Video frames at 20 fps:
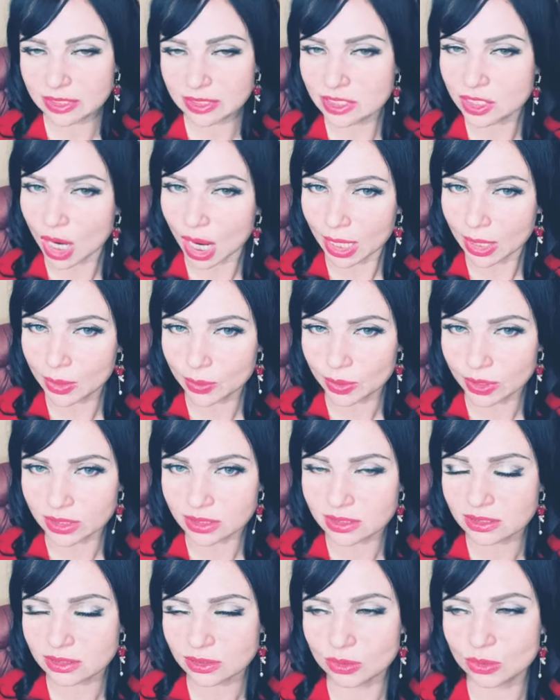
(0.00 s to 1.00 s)

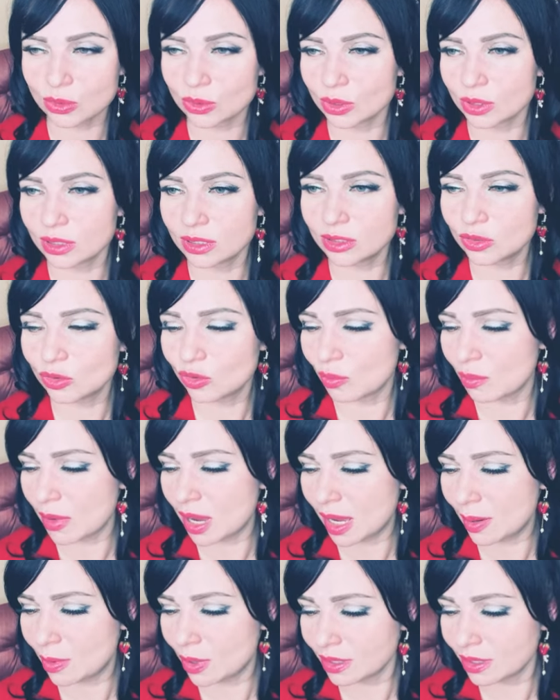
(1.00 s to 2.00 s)
tigress or you know
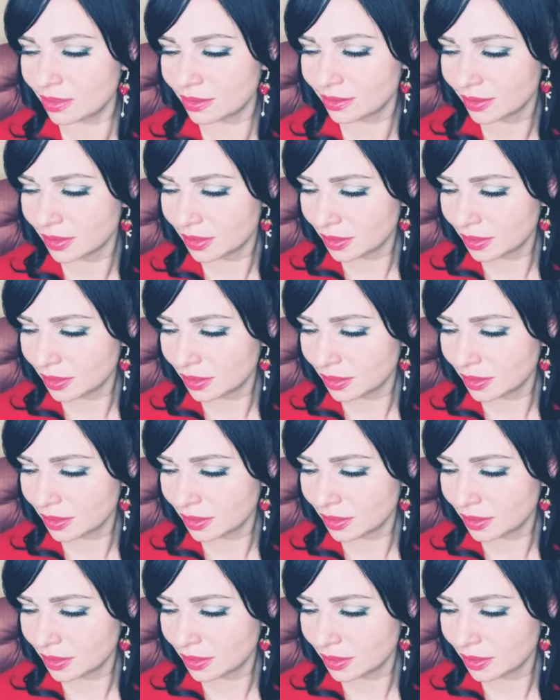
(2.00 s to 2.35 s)
mama